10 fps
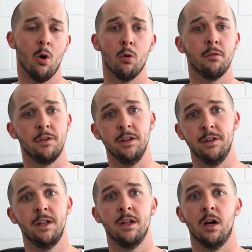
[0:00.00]
Or if they
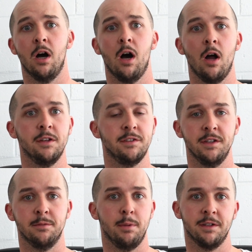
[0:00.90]
didn't, honestly,
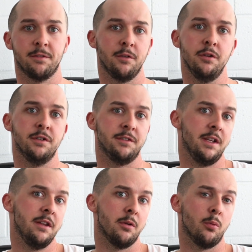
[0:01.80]
it's best for you
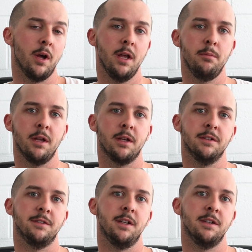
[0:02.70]
just either way,
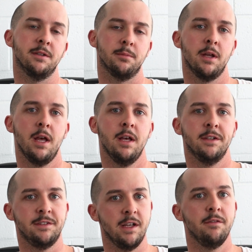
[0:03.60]
because it ends up
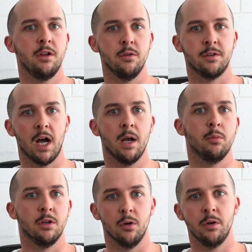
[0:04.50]
saving you time
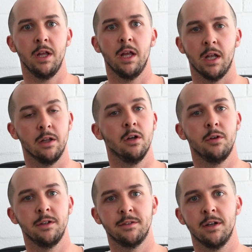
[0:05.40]
when loading and
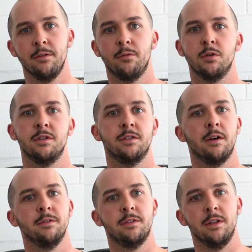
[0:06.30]
unloading stuff, which is
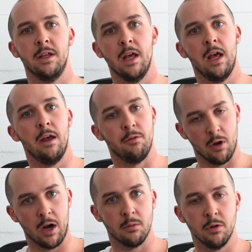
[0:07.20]
obviously, if you
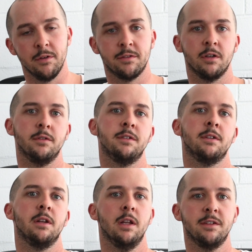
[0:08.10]
hire a moving
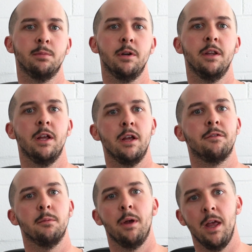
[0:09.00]
service, less money that you
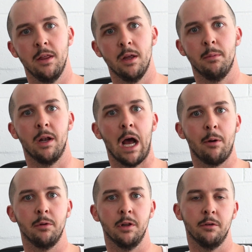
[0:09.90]
have to pay them and an
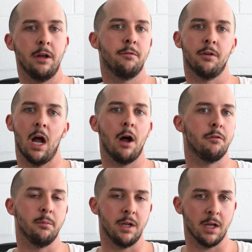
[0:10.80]
hourly rate for
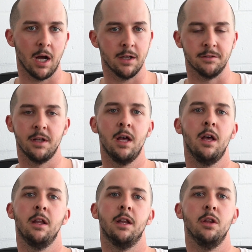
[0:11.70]
however many guys
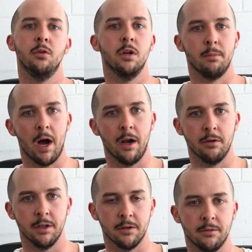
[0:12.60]
that you end up
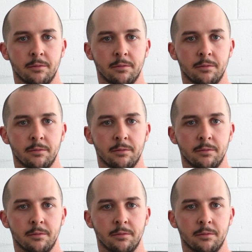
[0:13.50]
hiring.